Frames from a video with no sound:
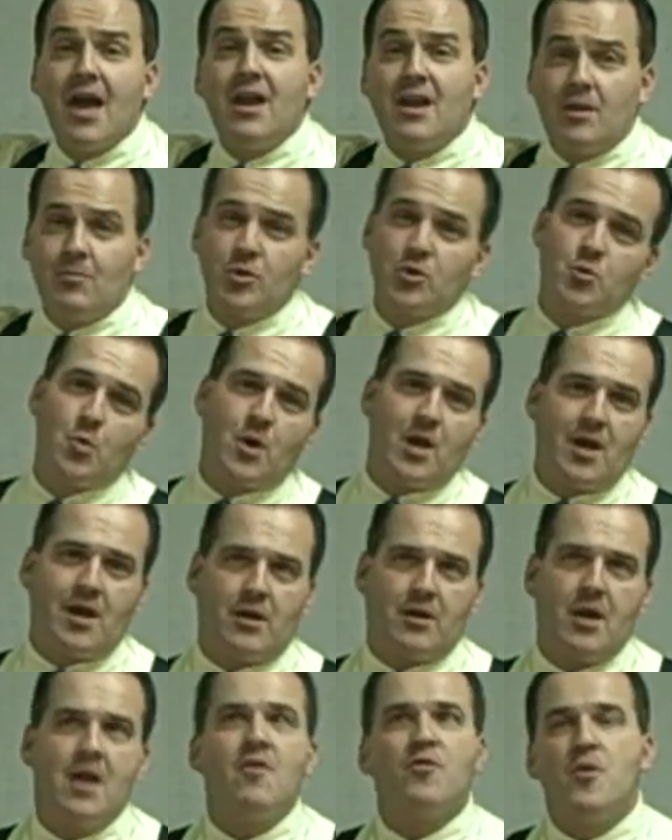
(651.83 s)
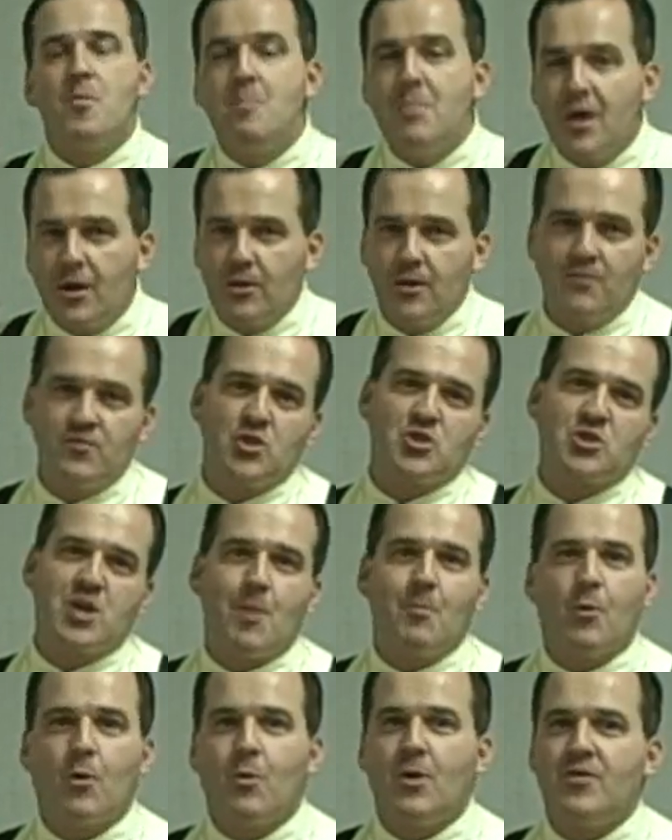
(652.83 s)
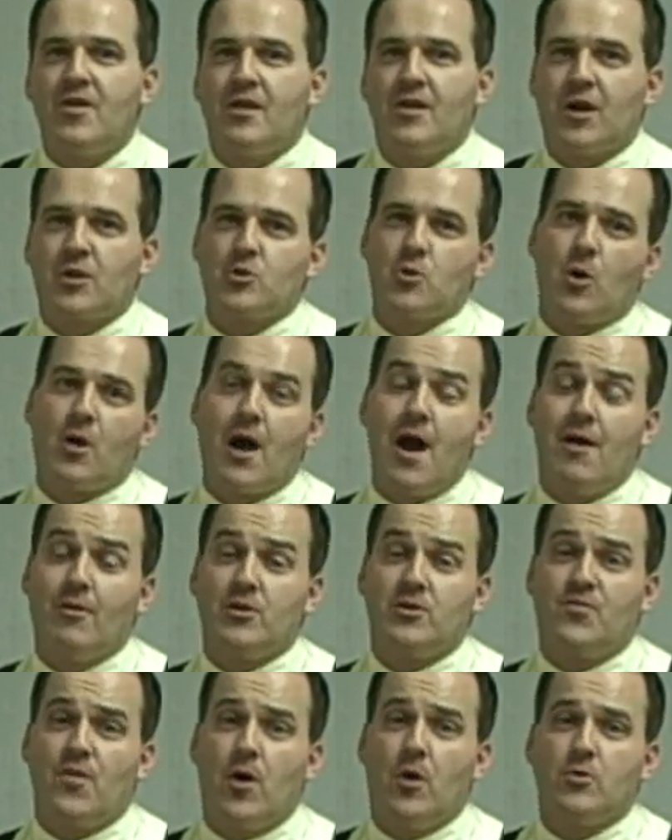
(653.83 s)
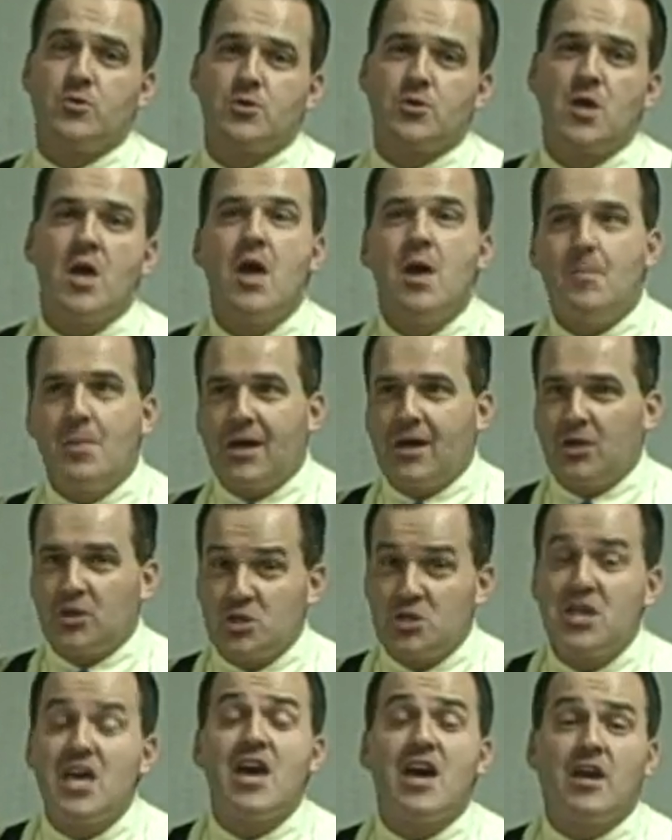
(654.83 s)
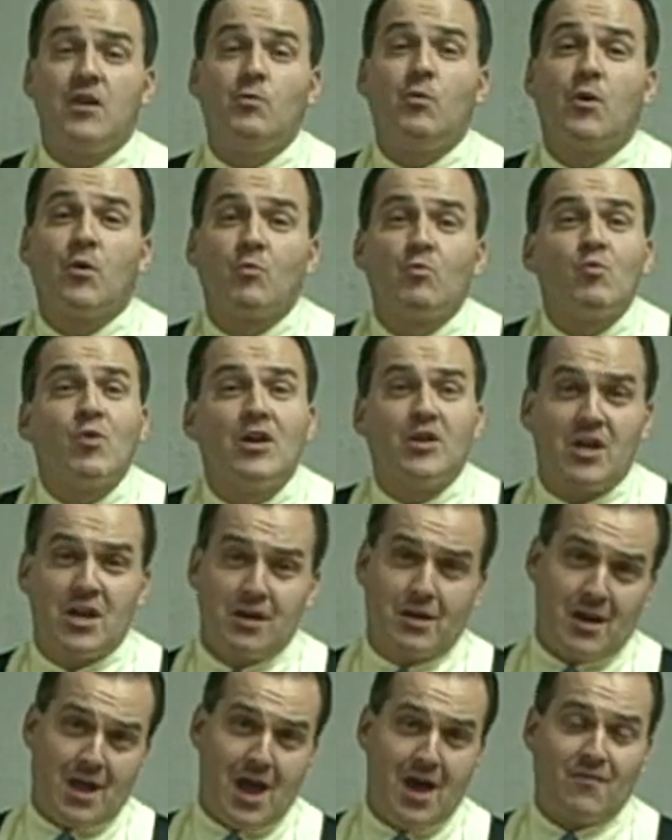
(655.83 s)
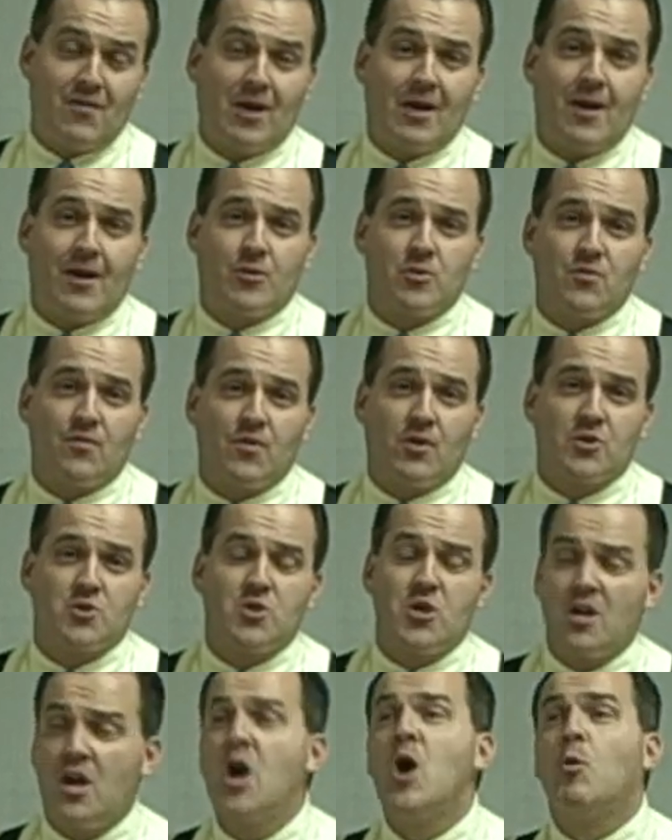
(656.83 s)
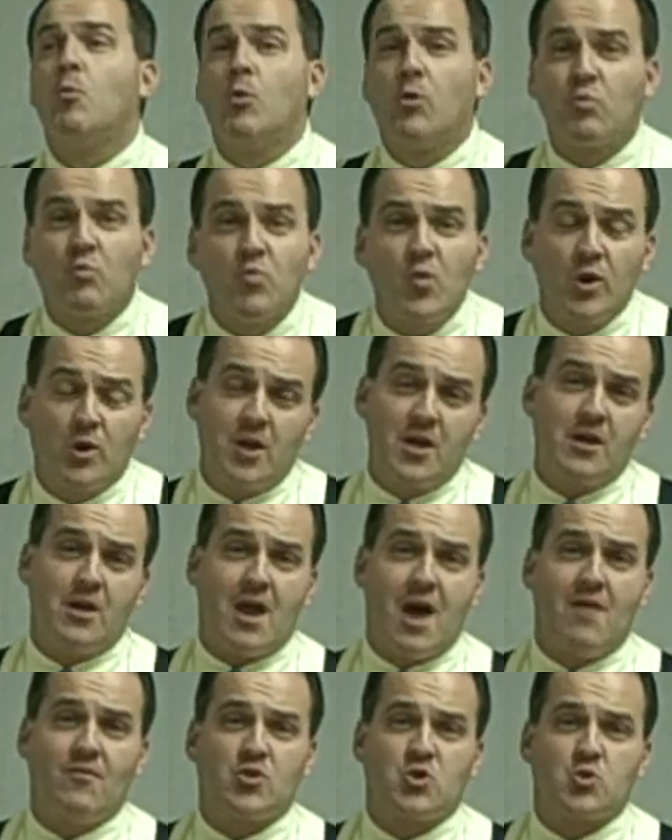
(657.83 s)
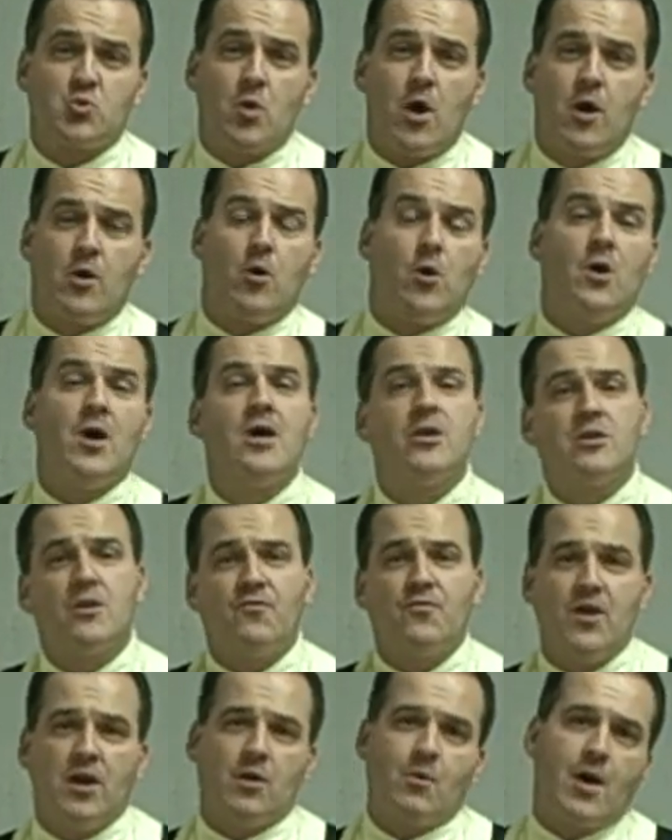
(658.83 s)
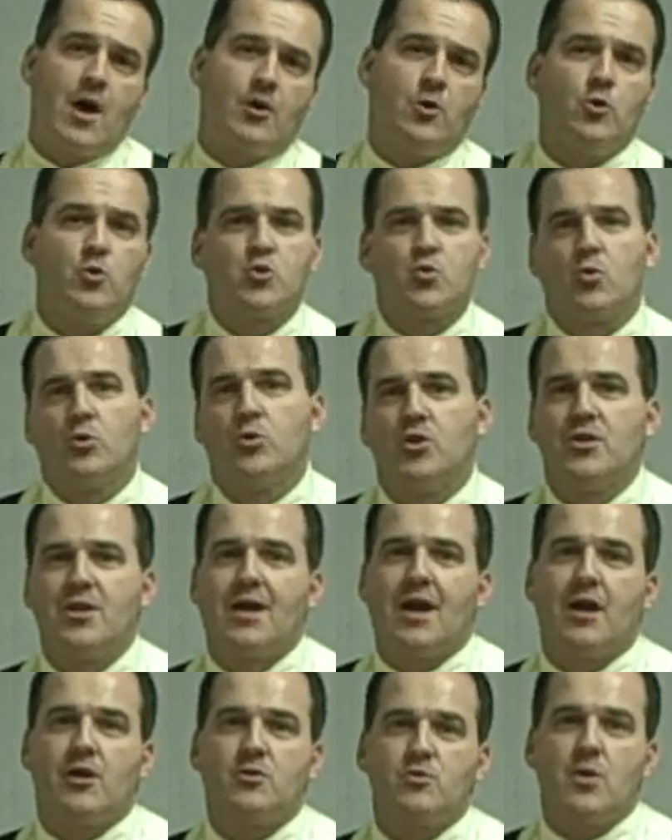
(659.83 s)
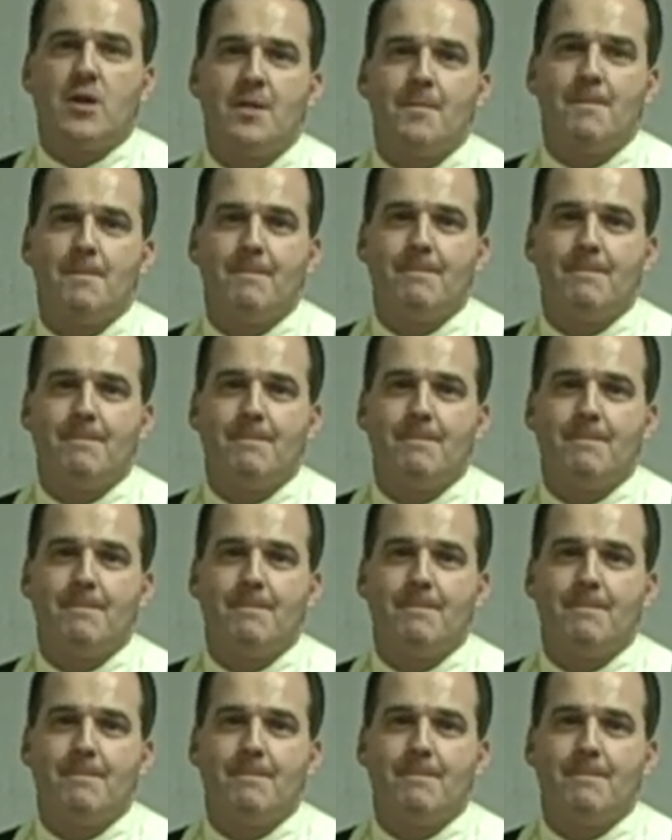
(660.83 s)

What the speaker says: and in between the middle of December when the Electoral College votes, because then we're really going to have a controversy. We're really going to have a struggle to figure out who's ruling the country.